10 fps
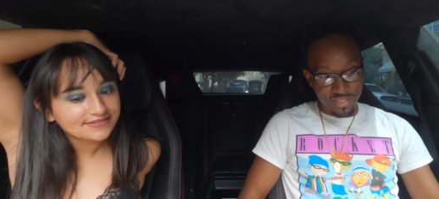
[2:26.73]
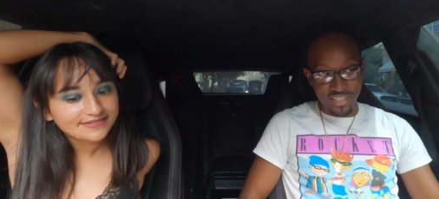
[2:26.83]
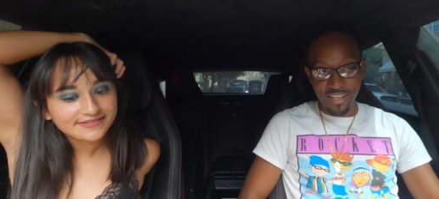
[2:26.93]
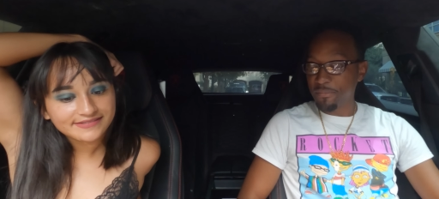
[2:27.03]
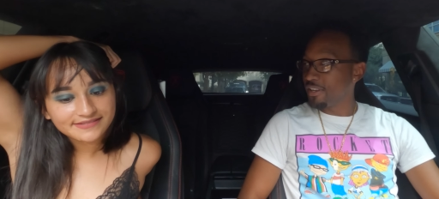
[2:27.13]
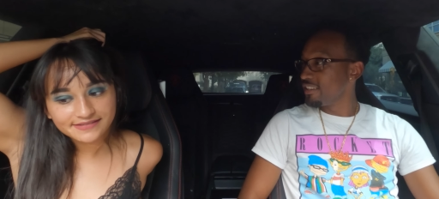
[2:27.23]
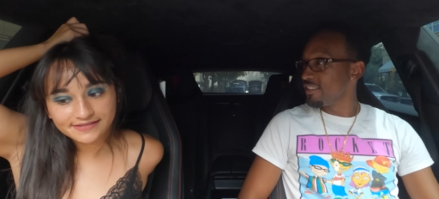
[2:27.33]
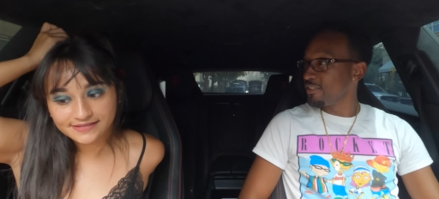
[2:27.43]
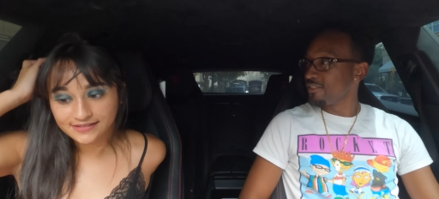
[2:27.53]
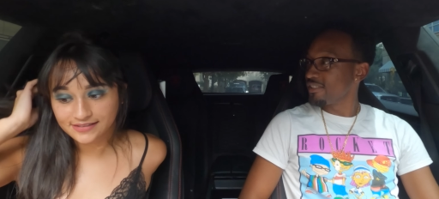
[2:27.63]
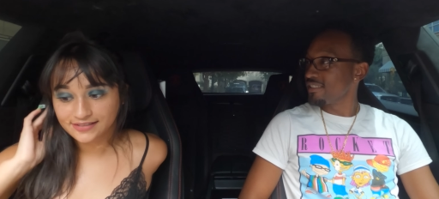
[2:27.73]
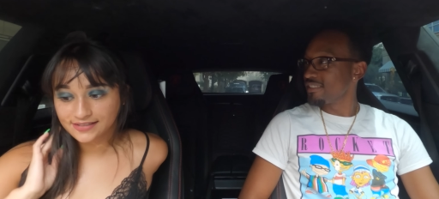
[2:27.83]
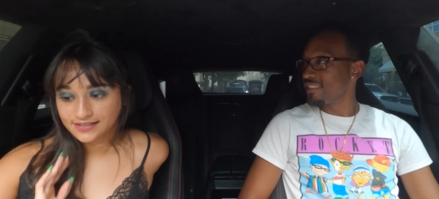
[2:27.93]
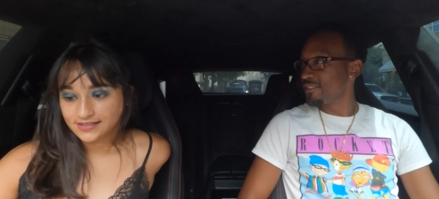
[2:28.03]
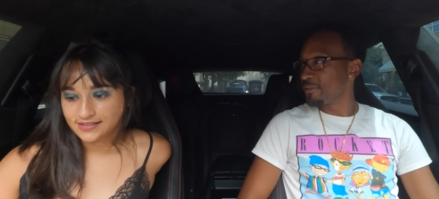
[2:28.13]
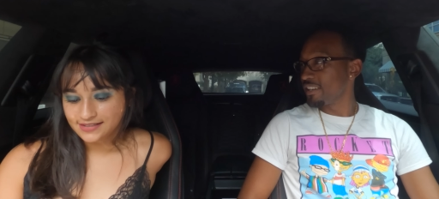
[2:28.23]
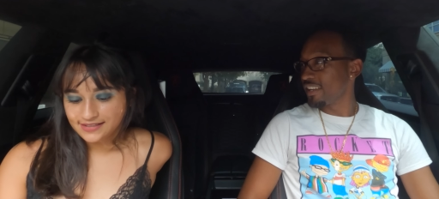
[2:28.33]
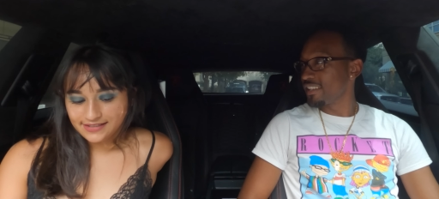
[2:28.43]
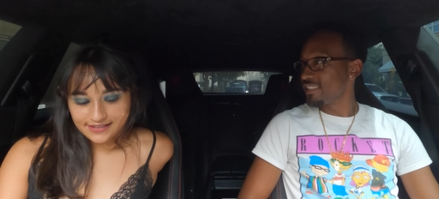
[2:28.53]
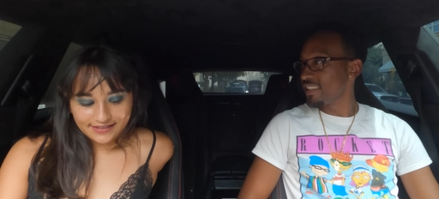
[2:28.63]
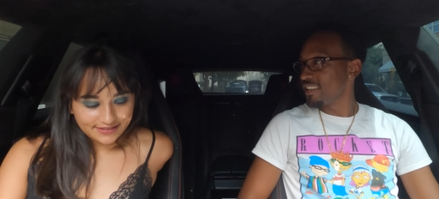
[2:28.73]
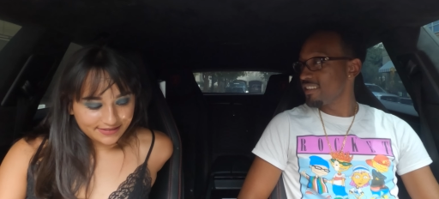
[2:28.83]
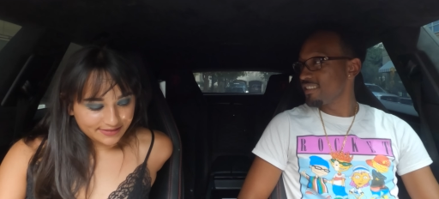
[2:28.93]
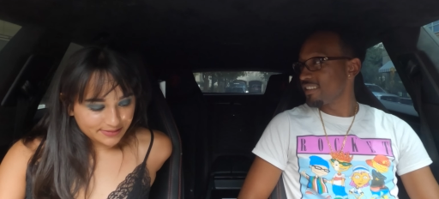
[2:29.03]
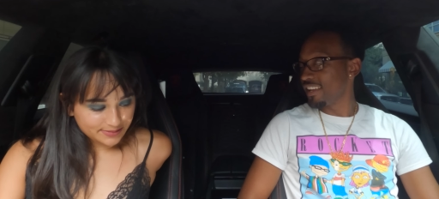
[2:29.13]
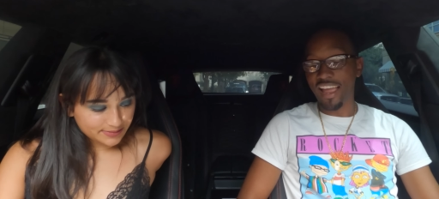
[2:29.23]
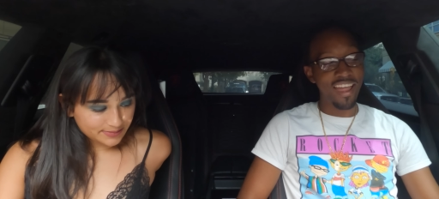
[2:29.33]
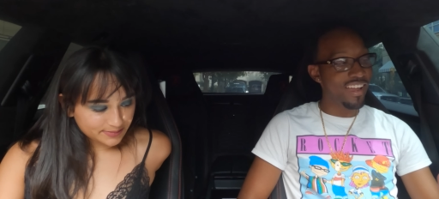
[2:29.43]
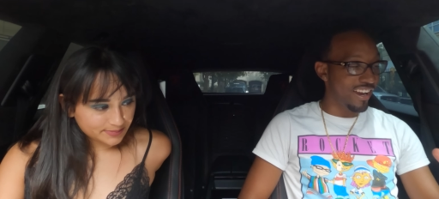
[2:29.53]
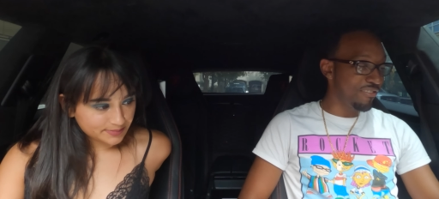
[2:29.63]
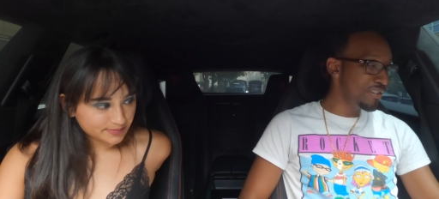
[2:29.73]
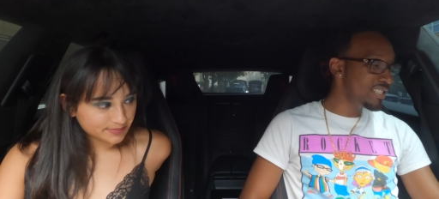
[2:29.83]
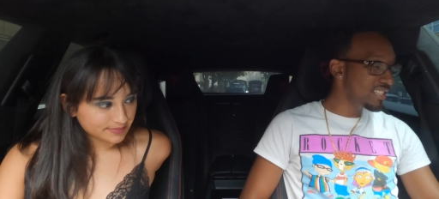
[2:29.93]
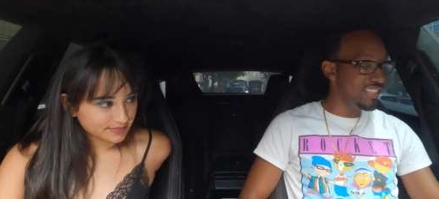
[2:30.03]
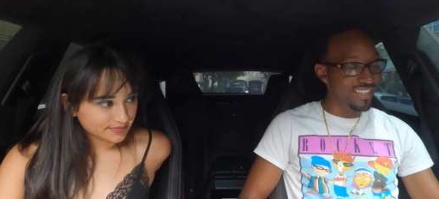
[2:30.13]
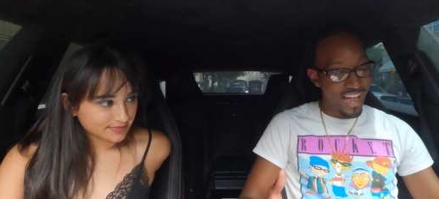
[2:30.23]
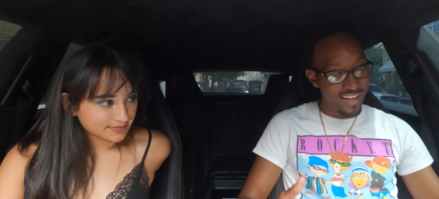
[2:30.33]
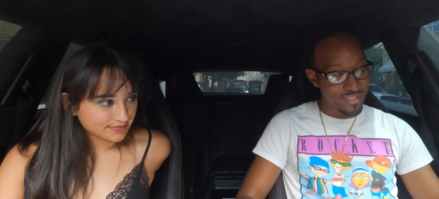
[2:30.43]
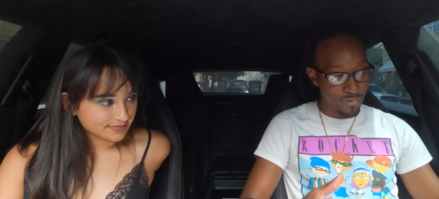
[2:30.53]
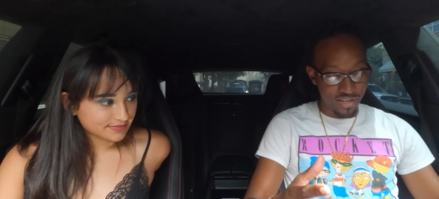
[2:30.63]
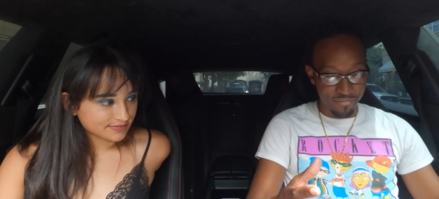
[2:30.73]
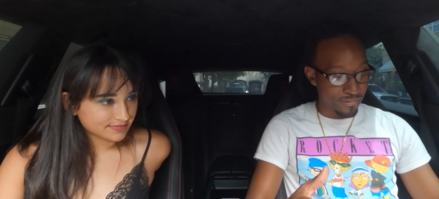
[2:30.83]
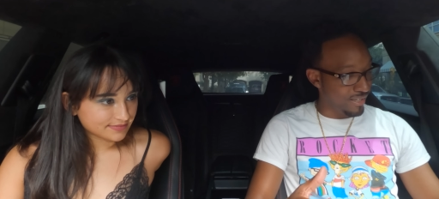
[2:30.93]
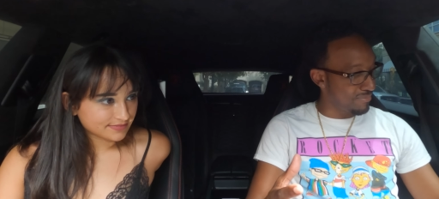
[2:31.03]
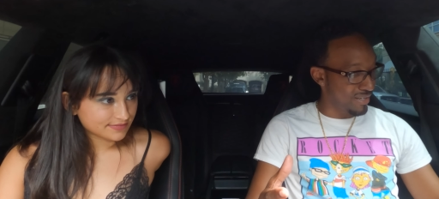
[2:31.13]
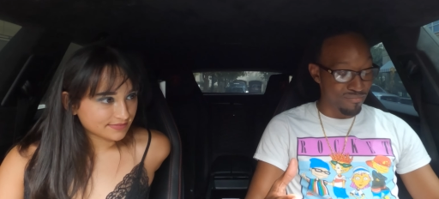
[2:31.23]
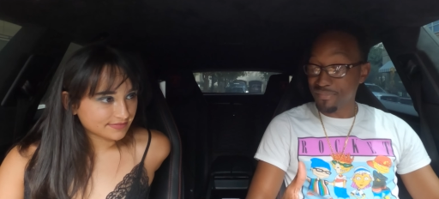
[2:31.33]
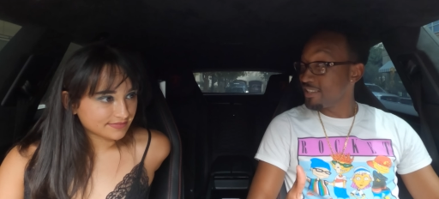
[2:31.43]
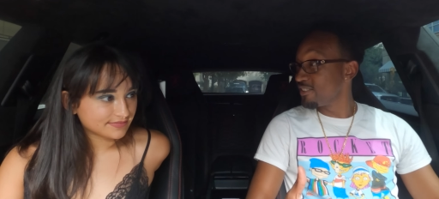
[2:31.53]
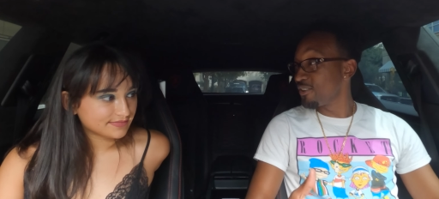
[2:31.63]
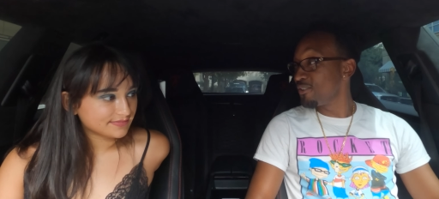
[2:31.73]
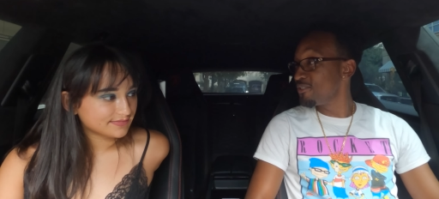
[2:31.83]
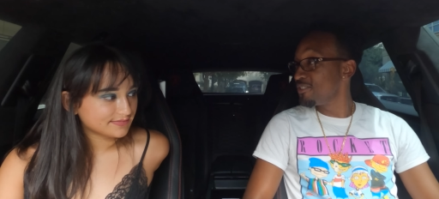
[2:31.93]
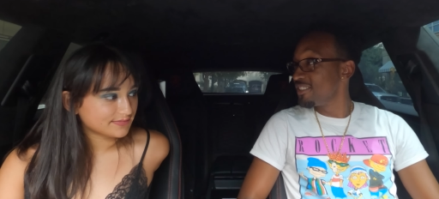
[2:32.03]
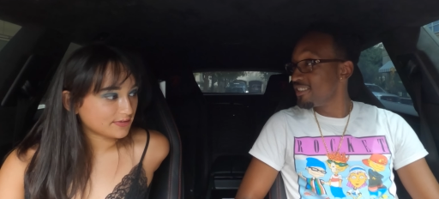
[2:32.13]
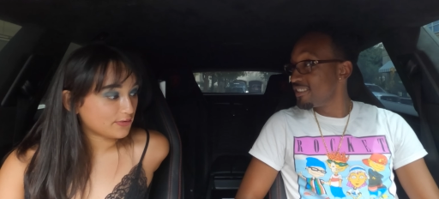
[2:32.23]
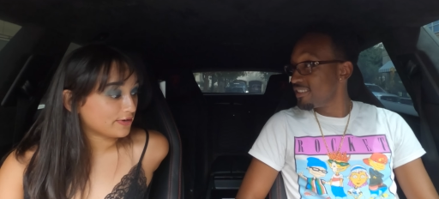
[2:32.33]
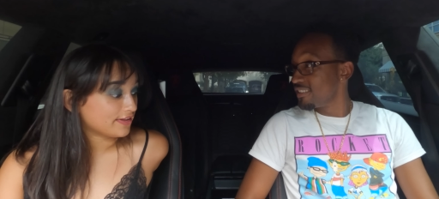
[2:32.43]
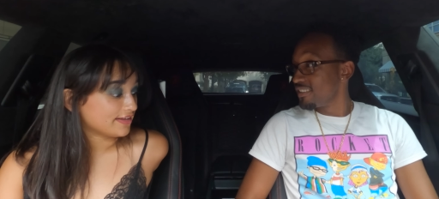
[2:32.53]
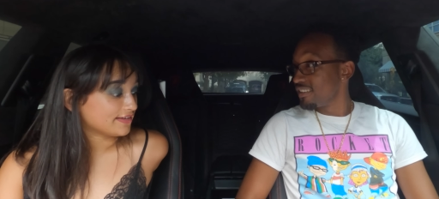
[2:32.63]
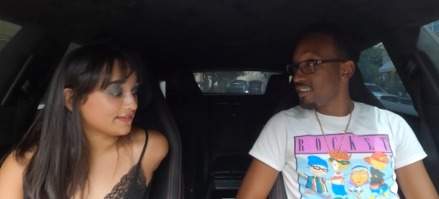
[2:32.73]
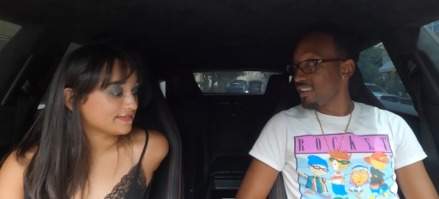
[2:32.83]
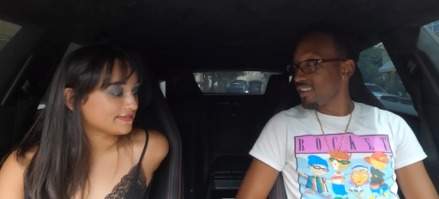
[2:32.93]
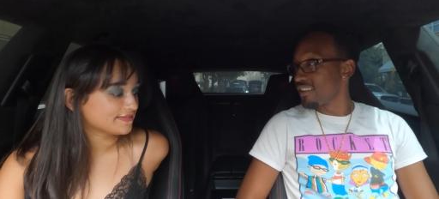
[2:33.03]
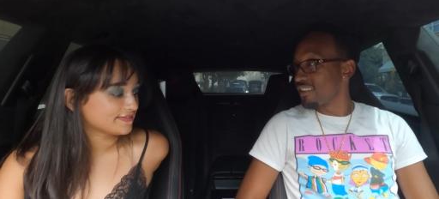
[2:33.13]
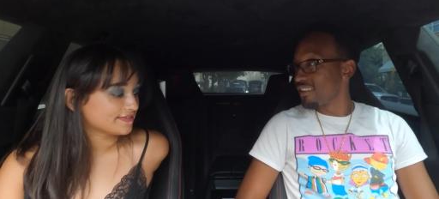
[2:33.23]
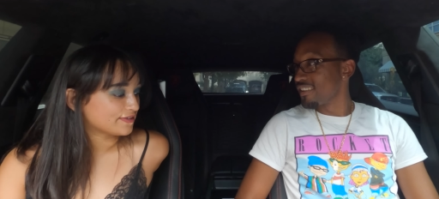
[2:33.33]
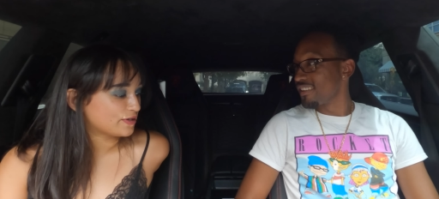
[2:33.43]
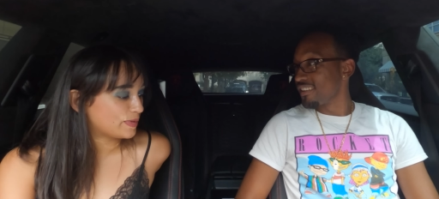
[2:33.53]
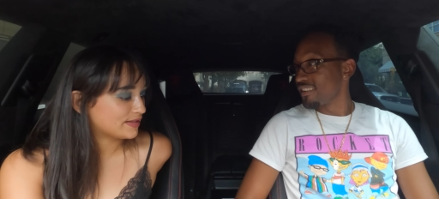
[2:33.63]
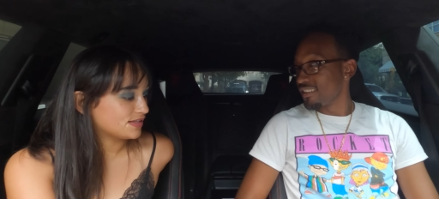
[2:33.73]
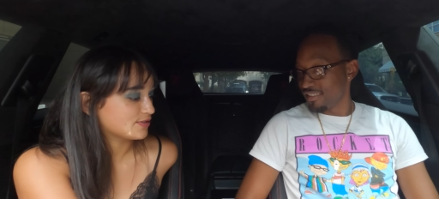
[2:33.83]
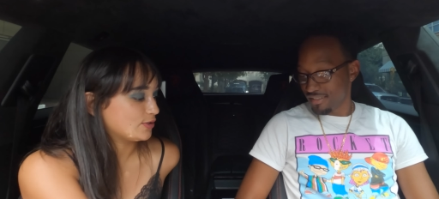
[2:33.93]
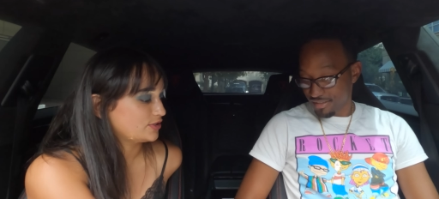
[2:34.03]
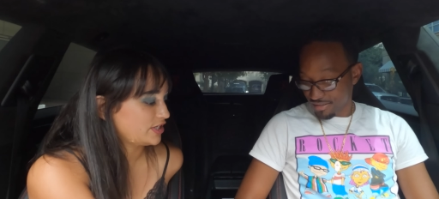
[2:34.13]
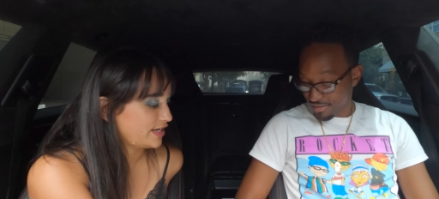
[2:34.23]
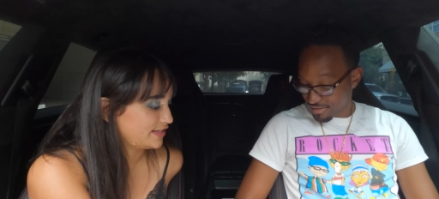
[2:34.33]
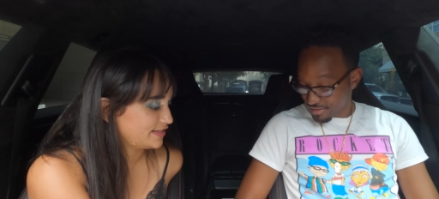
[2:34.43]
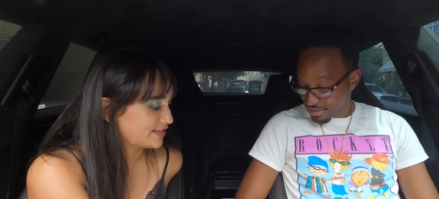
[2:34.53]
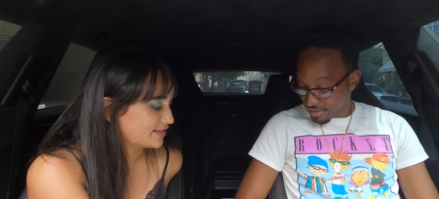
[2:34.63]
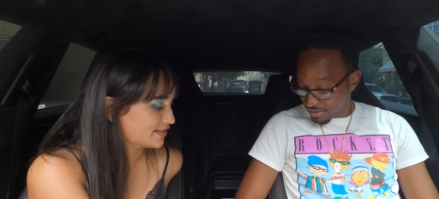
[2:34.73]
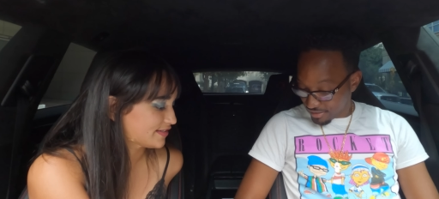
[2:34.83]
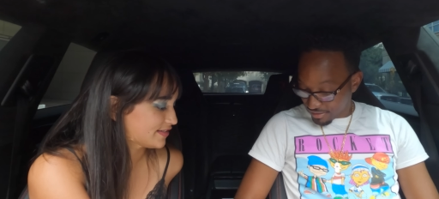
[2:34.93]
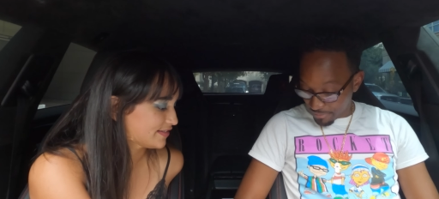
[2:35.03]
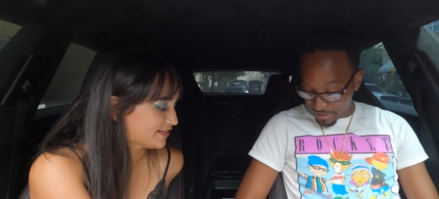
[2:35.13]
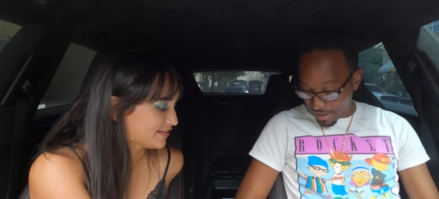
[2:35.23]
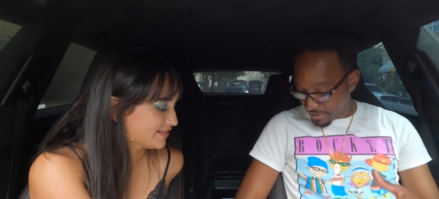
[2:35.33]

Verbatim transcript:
Speaker 1: it's a Lamborghini Urus, uh, 2019. I I recently got it about a, about a month old.
Speaker 2: Oh, really? Yeah. What about these gold chains?
Speaker 1: I mean, I've